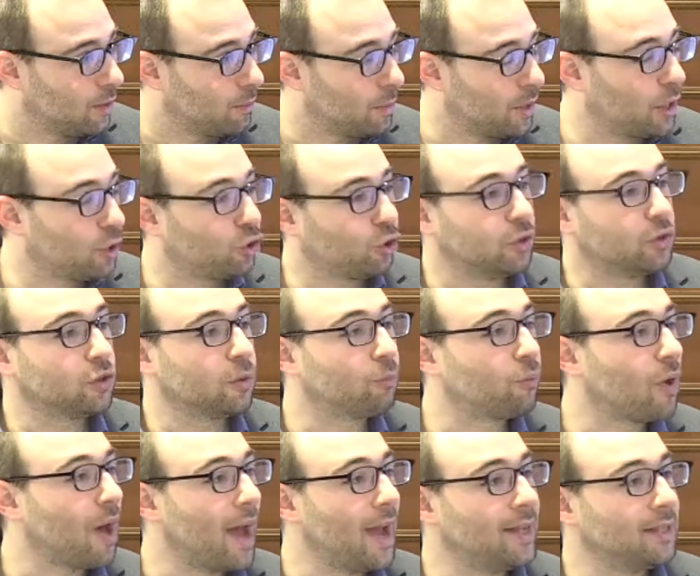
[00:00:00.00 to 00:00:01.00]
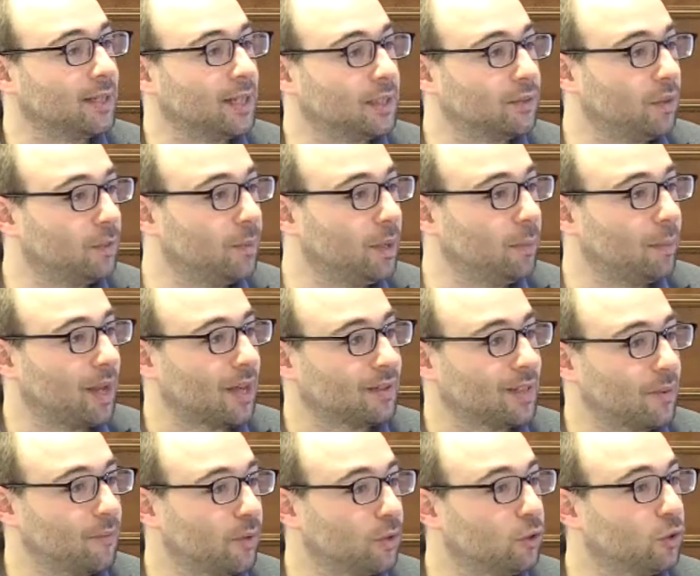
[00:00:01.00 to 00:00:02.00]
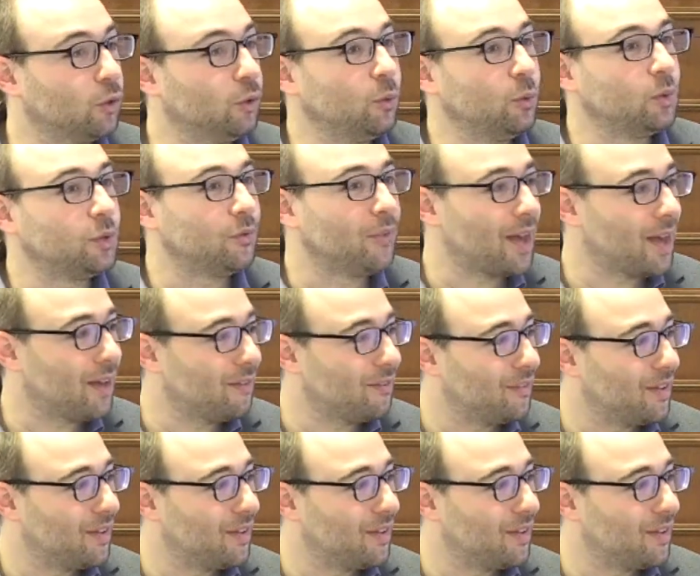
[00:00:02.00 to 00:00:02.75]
But it shouldn't surprise us that people have something to lose there,